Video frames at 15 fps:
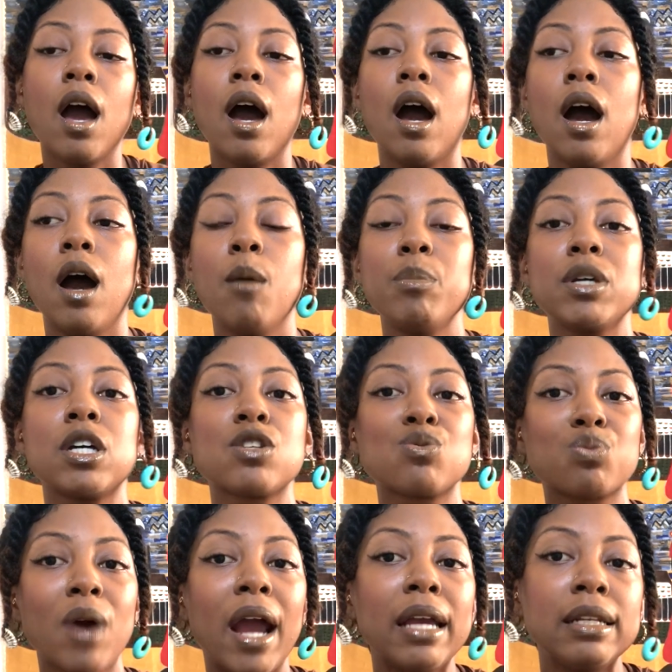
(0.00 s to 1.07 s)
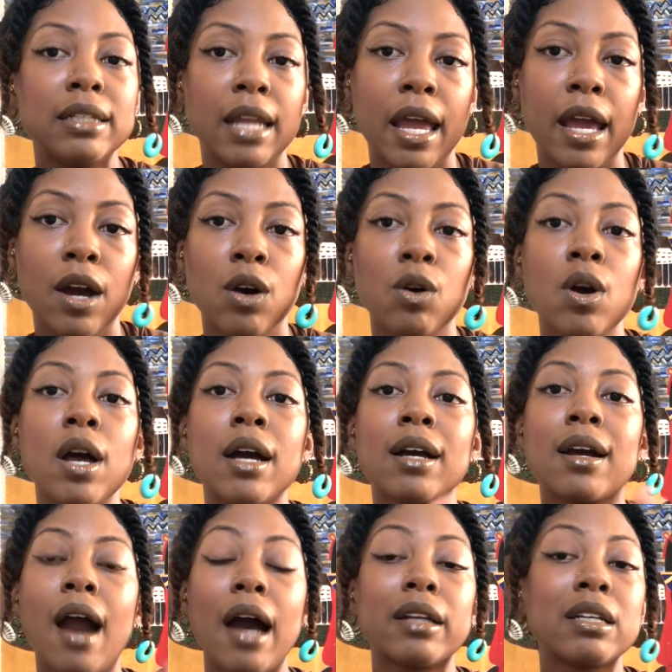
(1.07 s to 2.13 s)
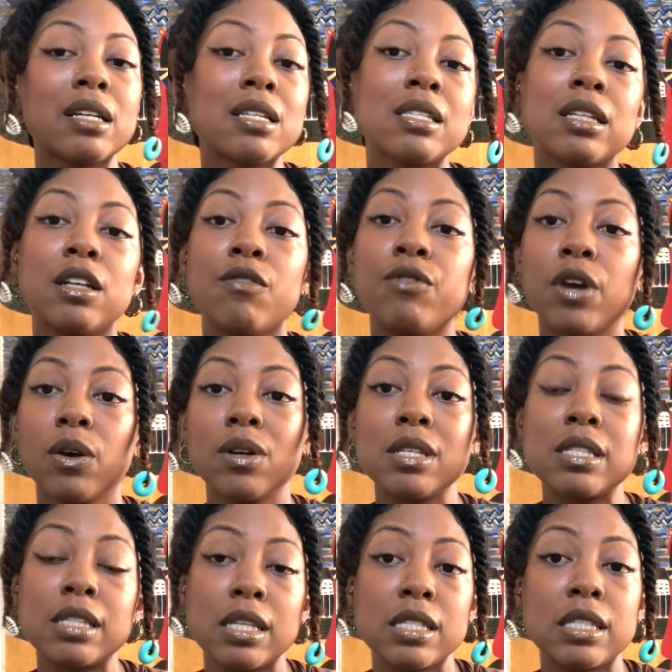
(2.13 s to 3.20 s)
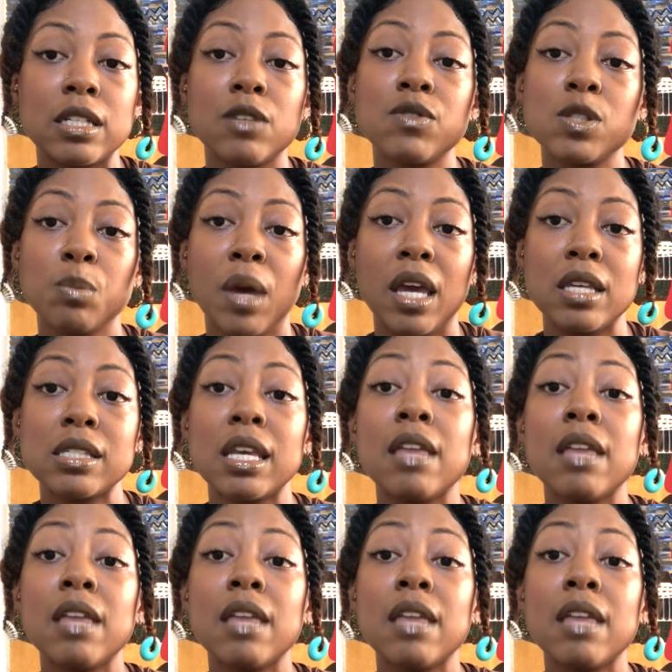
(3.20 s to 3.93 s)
Because right now, Ghana is in a very sensitive space.